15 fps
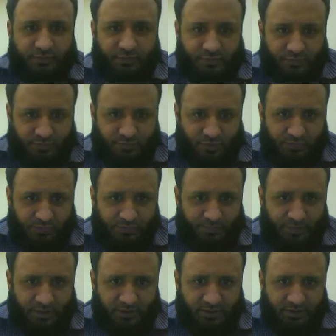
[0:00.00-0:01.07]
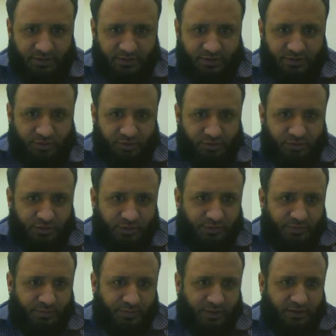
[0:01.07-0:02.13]
UAV path, it is the whole
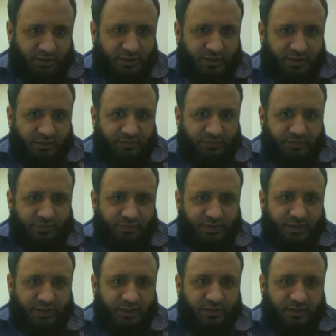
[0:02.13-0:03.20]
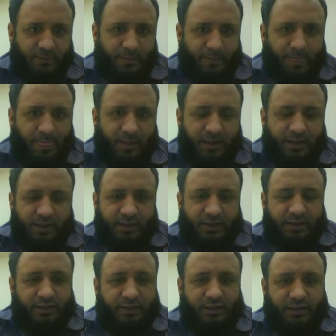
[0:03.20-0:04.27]
UAV path that it will take.
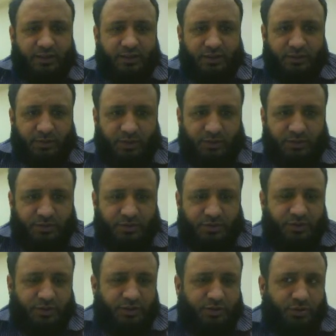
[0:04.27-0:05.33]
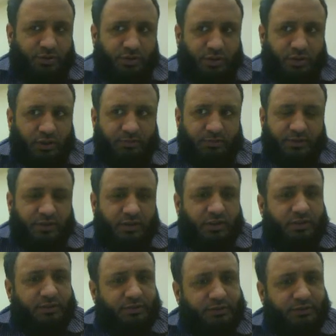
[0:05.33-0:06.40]
It is about 2
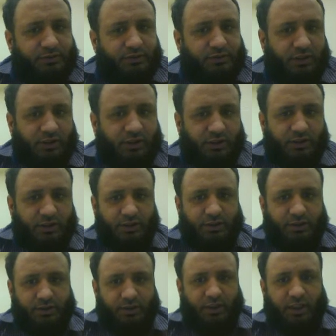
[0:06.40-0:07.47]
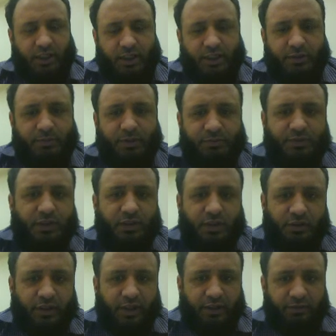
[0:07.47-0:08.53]
kilometers high above the
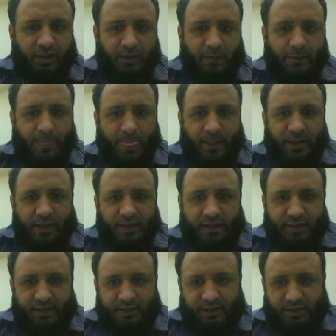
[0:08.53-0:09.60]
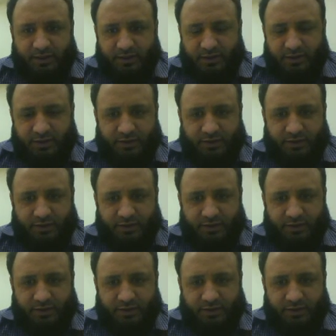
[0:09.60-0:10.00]
ground level, and